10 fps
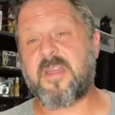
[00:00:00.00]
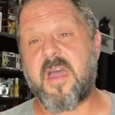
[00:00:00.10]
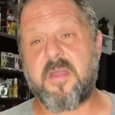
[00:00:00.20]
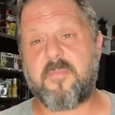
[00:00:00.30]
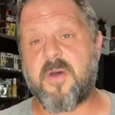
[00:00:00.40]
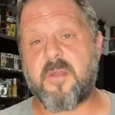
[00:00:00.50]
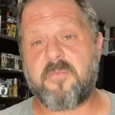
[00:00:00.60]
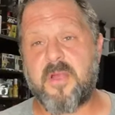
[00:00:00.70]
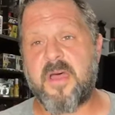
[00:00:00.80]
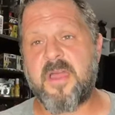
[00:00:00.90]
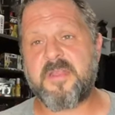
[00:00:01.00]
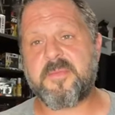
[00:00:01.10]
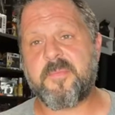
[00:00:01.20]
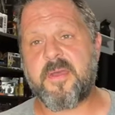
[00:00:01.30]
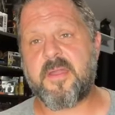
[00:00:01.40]
Kind of bought it
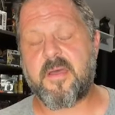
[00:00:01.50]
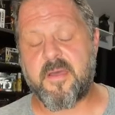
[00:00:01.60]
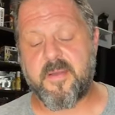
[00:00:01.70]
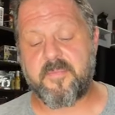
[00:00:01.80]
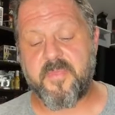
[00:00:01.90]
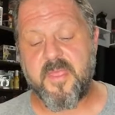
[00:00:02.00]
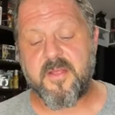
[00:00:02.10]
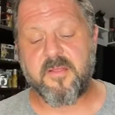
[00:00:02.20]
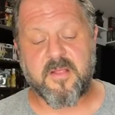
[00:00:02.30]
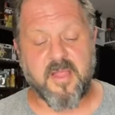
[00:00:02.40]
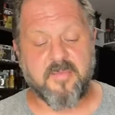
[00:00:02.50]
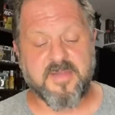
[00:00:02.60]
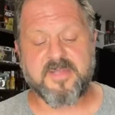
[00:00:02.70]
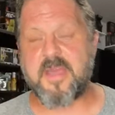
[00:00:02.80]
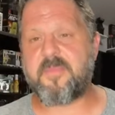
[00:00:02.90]
blind, but looked like
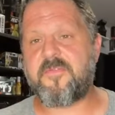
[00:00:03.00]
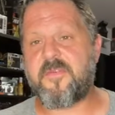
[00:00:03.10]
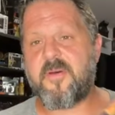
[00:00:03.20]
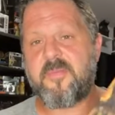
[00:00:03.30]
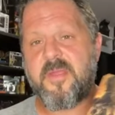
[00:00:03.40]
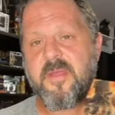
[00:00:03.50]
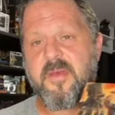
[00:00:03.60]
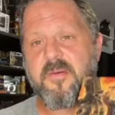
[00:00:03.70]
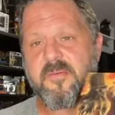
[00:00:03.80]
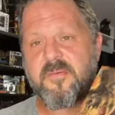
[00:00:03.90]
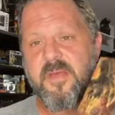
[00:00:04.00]
my type of film, you know?